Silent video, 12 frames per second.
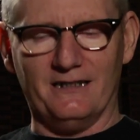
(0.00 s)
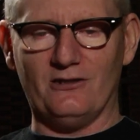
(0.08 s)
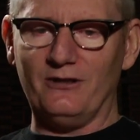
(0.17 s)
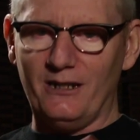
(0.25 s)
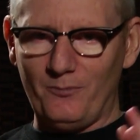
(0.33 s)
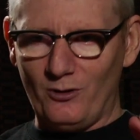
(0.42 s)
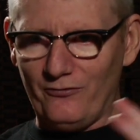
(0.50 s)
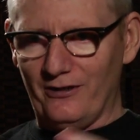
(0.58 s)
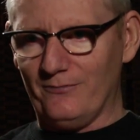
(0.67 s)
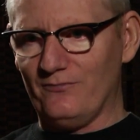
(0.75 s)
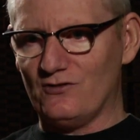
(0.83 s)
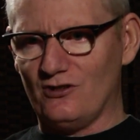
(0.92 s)
I said, okay,
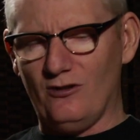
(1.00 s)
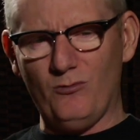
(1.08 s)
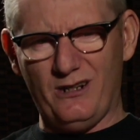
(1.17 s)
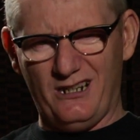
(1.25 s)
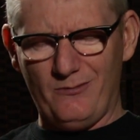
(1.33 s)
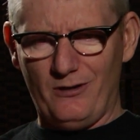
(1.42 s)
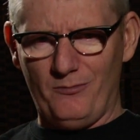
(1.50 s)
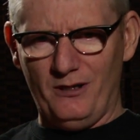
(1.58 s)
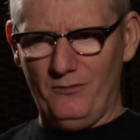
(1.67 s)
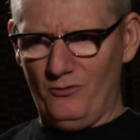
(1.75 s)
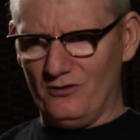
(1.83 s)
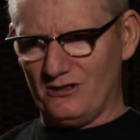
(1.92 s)
perfect. So I waited about
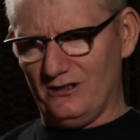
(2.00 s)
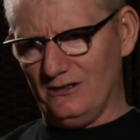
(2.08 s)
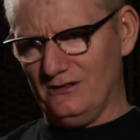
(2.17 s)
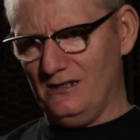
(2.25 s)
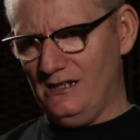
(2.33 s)
maybe it was a